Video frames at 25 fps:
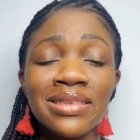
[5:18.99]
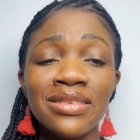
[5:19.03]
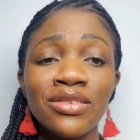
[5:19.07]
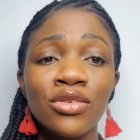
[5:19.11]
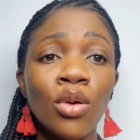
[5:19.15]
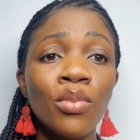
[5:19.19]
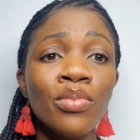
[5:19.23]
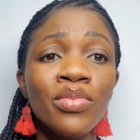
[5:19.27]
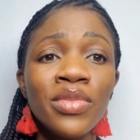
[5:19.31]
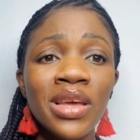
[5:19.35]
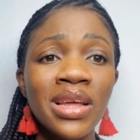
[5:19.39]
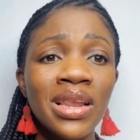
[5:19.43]

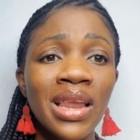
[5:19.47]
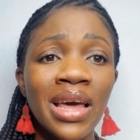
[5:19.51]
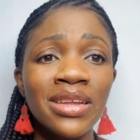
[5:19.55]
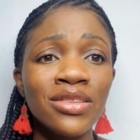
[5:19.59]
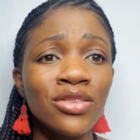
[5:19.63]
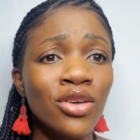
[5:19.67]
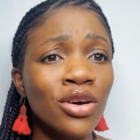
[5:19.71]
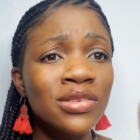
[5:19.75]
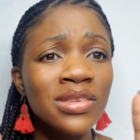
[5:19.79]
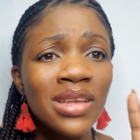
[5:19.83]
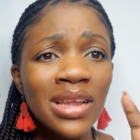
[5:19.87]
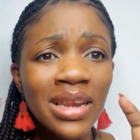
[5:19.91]
something like
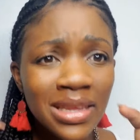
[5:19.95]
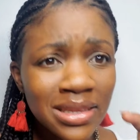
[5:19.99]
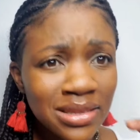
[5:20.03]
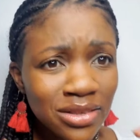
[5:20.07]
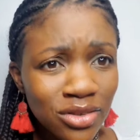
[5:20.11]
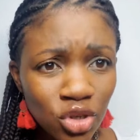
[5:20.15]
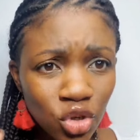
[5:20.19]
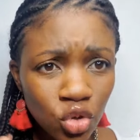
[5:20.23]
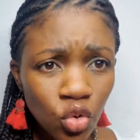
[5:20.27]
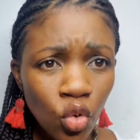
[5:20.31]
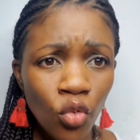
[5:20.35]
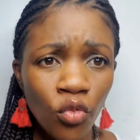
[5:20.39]
does a little
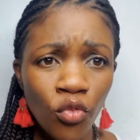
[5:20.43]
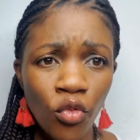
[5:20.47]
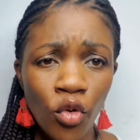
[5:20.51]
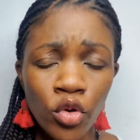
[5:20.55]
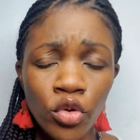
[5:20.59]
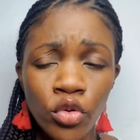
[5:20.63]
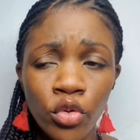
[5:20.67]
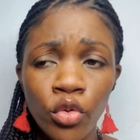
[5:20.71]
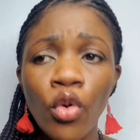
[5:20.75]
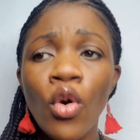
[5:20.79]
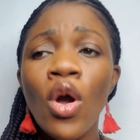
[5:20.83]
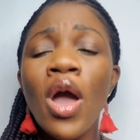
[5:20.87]
show for
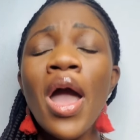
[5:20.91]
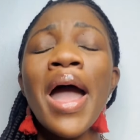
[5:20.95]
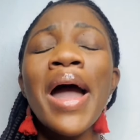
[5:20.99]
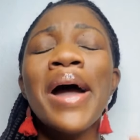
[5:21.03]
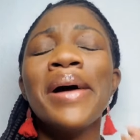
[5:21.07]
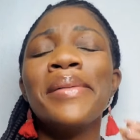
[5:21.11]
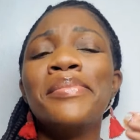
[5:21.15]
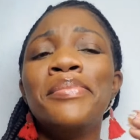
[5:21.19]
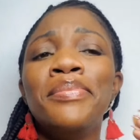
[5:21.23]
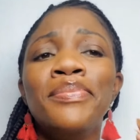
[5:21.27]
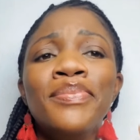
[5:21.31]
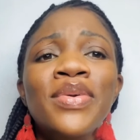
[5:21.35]
you
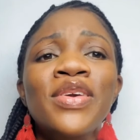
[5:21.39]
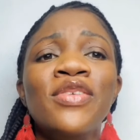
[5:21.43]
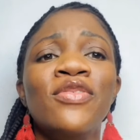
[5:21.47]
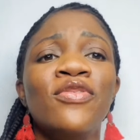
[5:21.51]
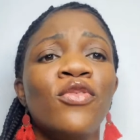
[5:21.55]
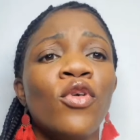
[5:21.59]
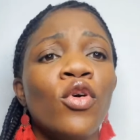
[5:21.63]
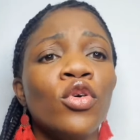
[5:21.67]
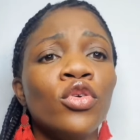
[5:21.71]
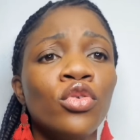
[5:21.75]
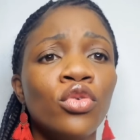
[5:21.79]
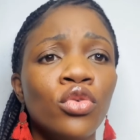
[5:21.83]

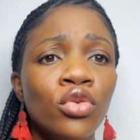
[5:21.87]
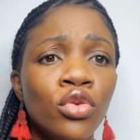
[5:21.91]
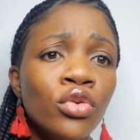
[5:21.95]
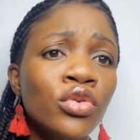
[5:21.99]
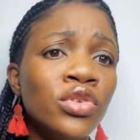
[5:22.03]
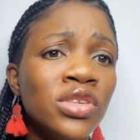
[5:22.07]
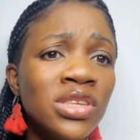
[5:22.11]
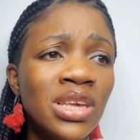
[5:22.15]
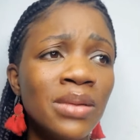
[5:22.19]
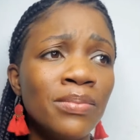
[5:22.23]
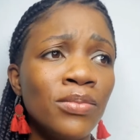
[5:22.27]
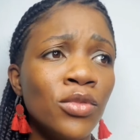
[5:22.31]
before you
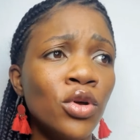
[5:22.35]
use him.